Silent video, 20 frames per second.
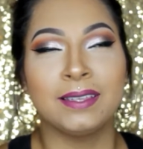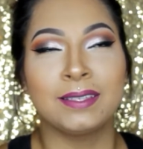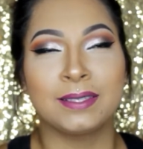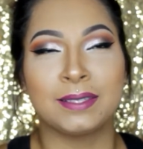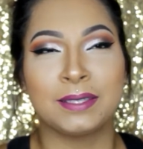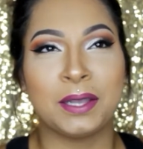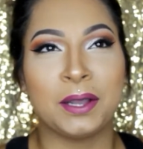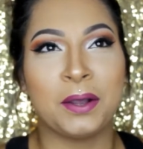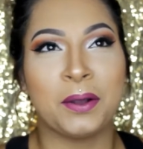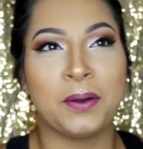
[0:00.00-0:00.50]

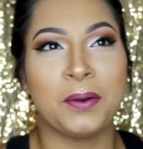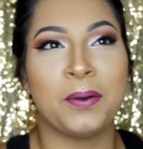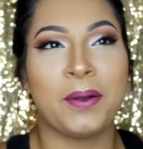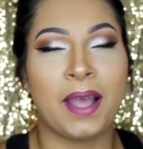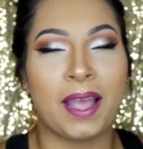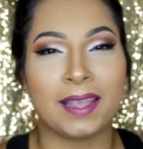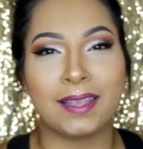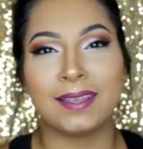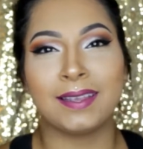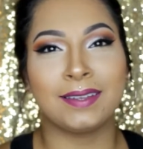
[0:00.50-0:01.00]
So
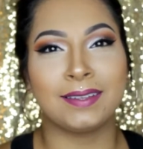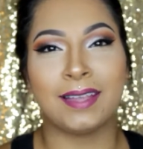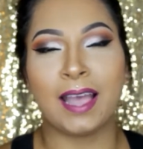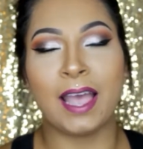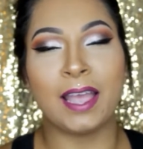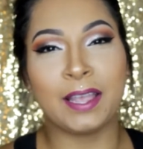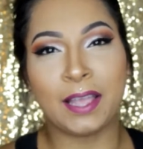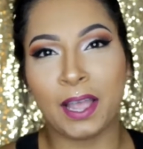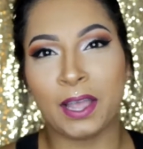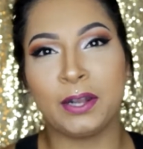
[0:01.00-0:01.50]
I
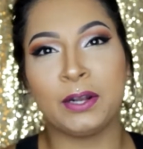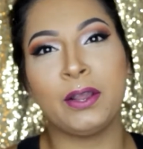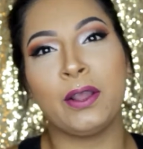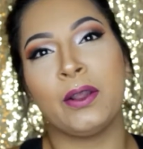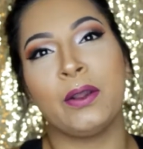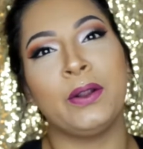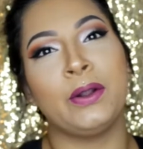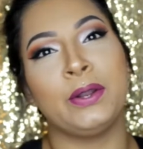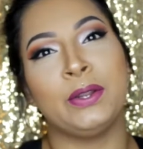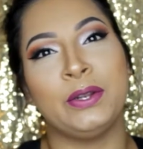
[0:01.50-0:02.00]
kind of
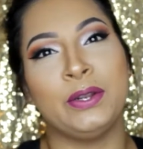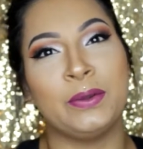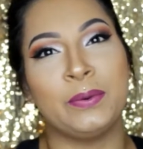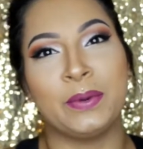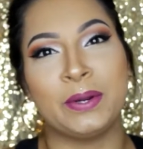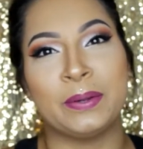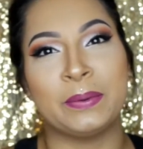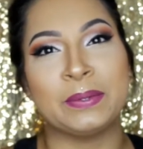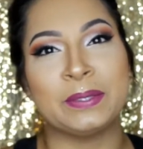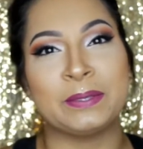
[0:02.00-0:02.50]
already knew
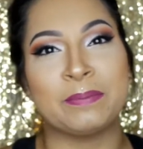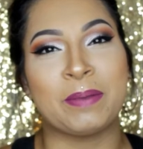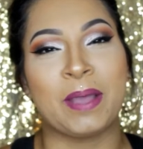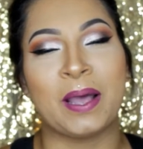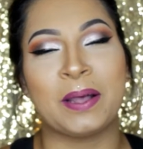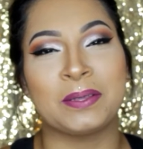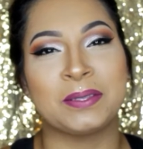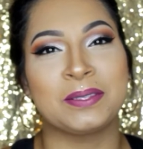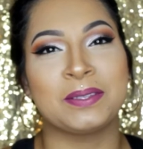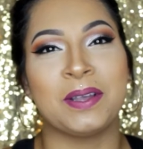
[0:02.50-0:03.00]
what it was
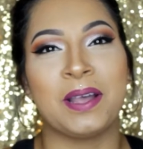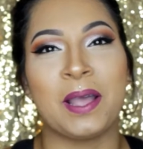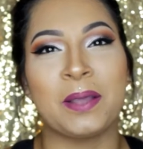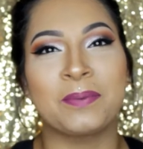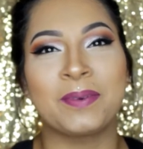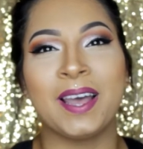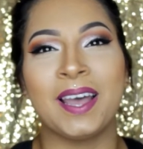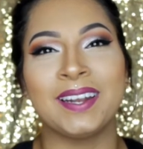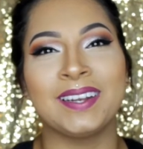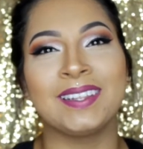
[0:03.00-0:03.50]
about, so
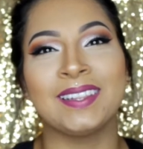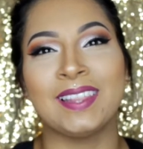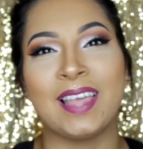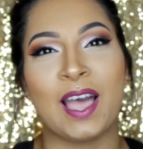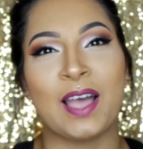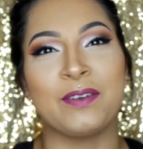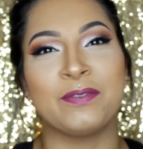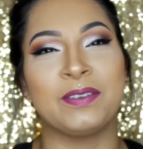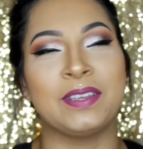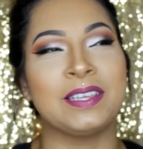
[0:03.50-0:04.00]
I'm kind of
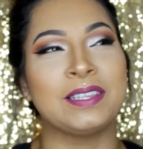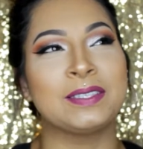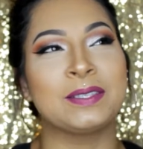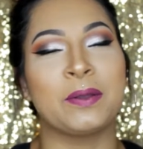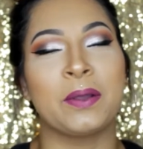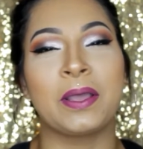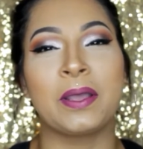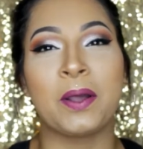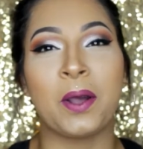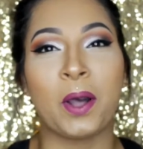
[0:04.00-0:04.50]
laughing.
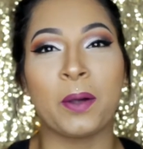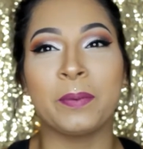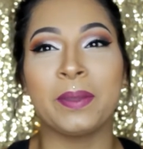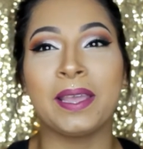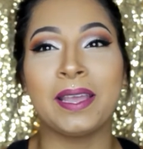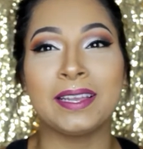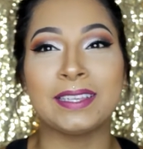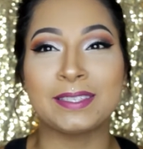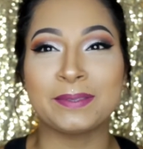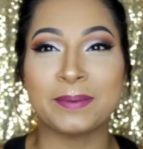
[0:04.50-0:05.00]
So I call
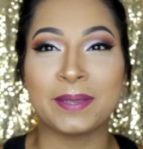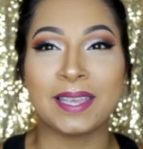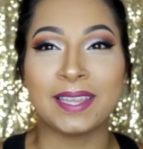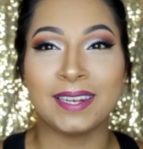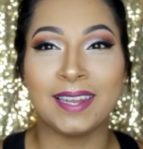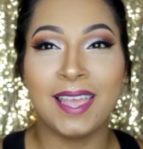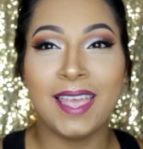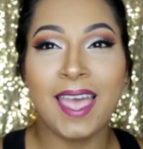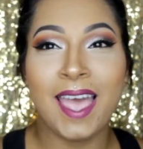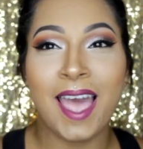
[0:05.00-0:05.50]
my
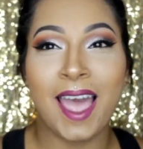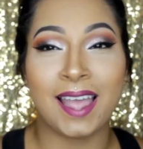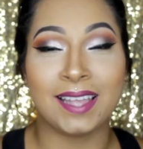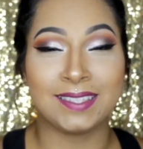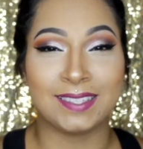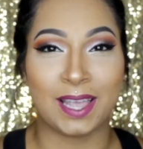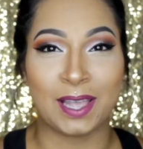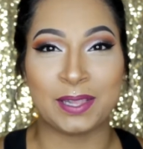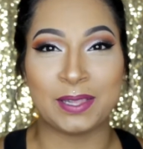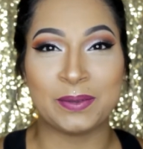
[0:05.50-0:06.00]
husband,
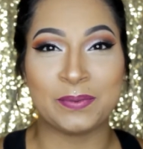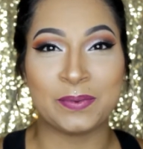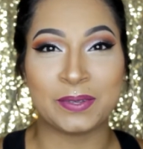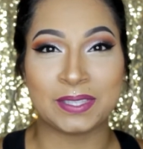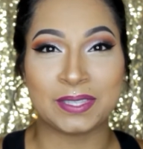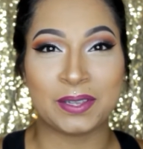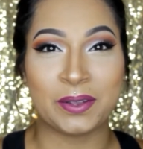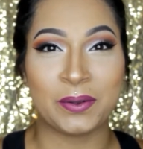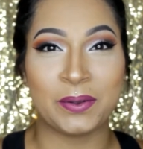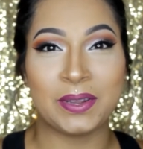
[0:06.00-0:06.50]
I tell him
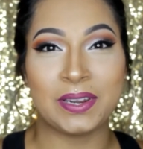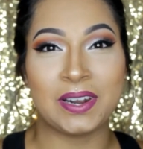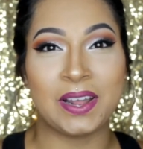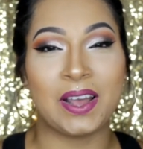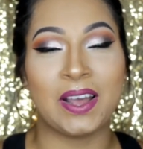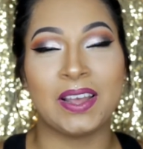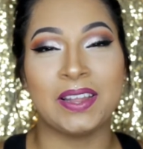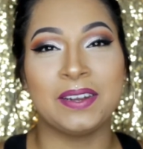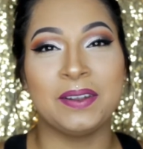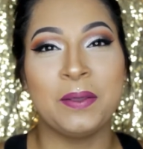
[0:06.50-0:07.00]
what's going
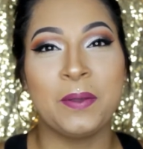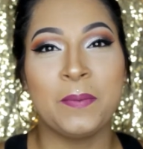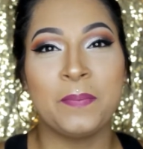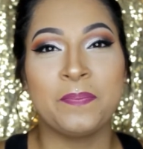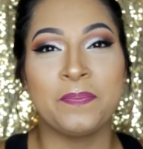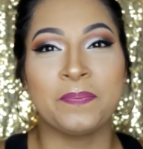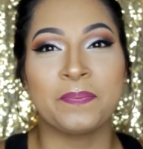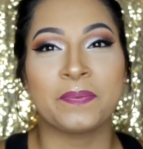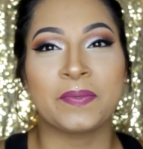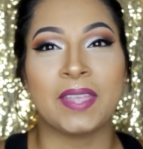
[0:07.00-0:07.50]
on,
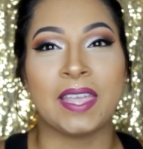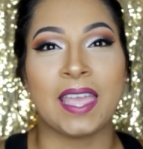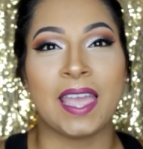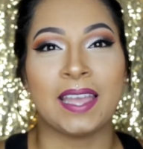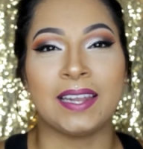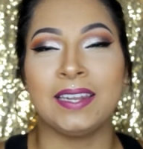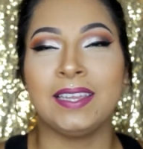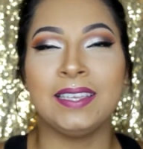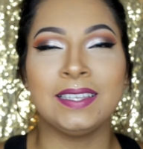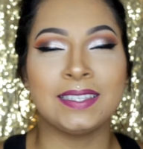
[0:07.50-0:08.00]

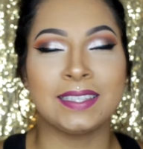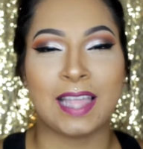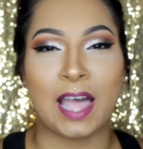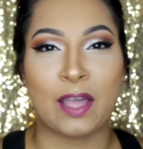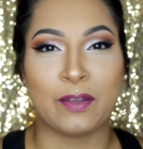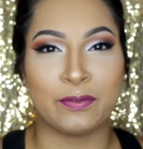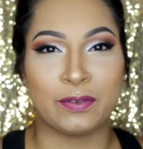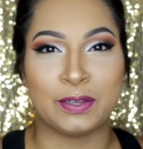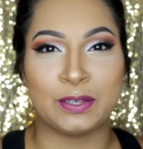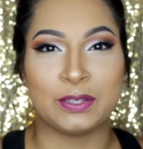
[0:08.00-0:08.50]
and he's
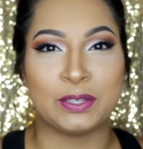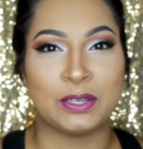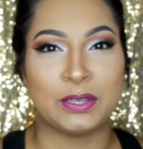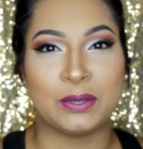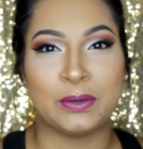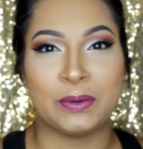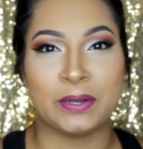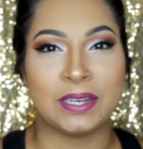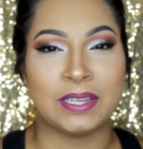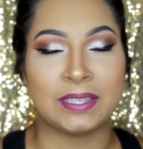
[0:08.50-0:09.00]
laughing
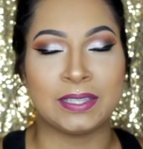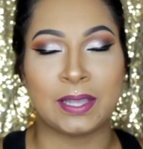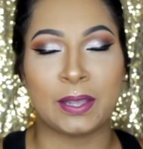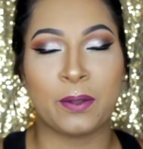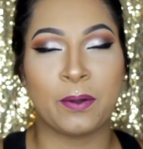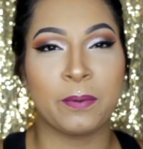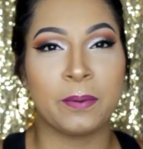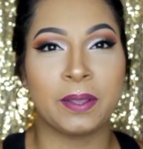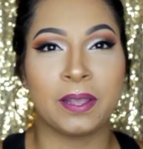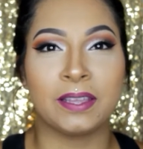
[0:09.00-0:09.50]
too, and he's
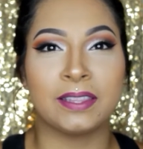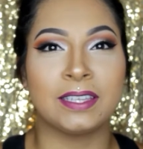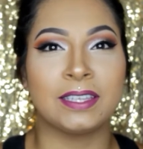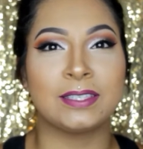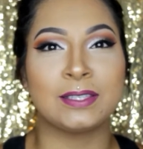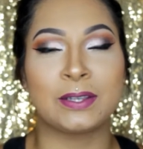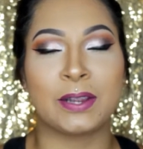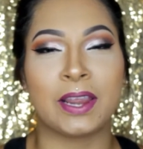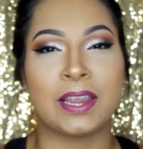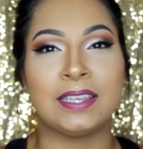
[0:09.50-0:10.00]
like, oh my God,
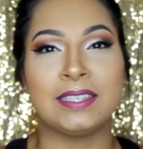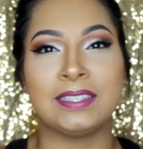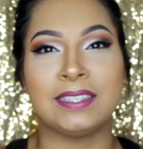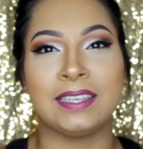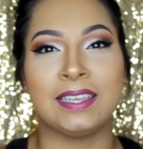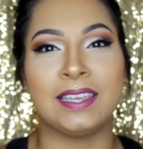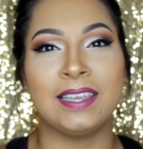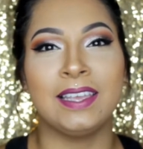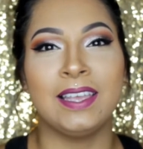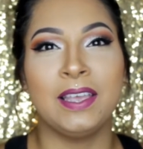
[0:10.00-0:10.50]
that's
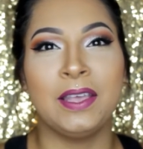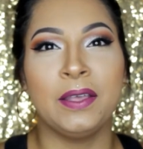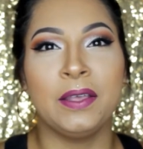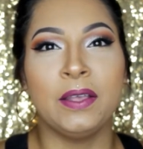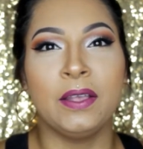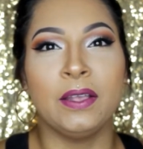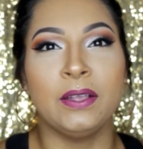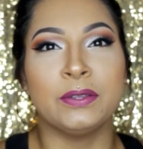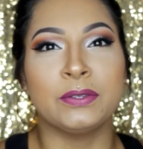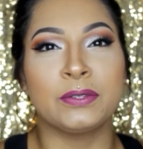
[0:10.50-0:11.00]
crazy.
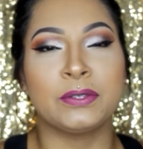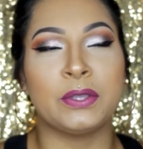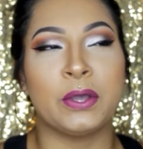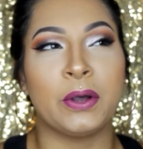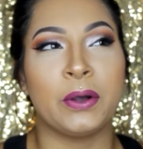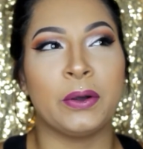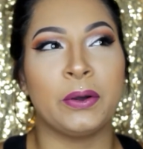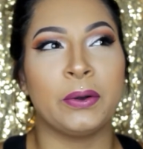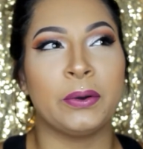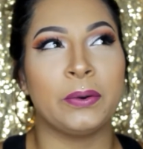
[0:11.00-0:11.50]

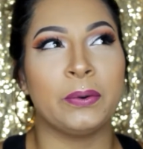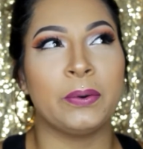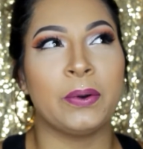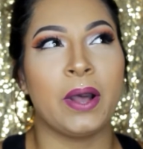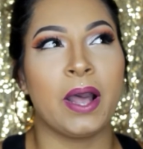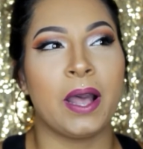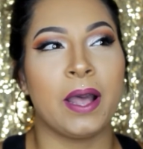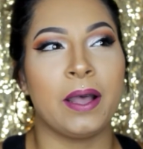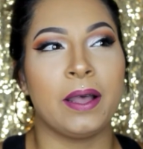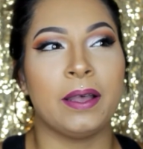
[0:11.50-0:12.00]

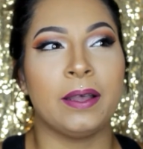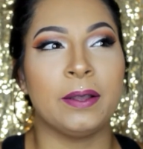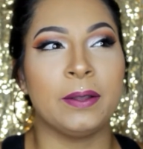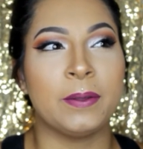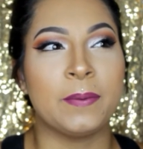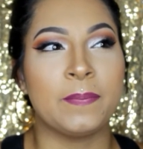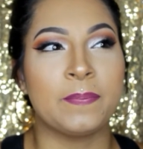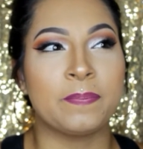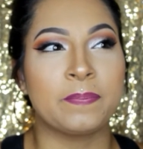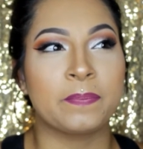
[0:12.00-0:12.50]
So
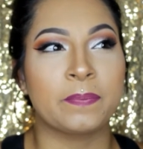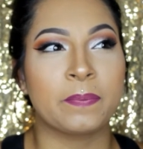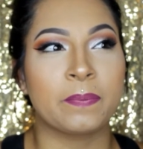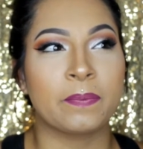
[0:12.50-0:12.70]
I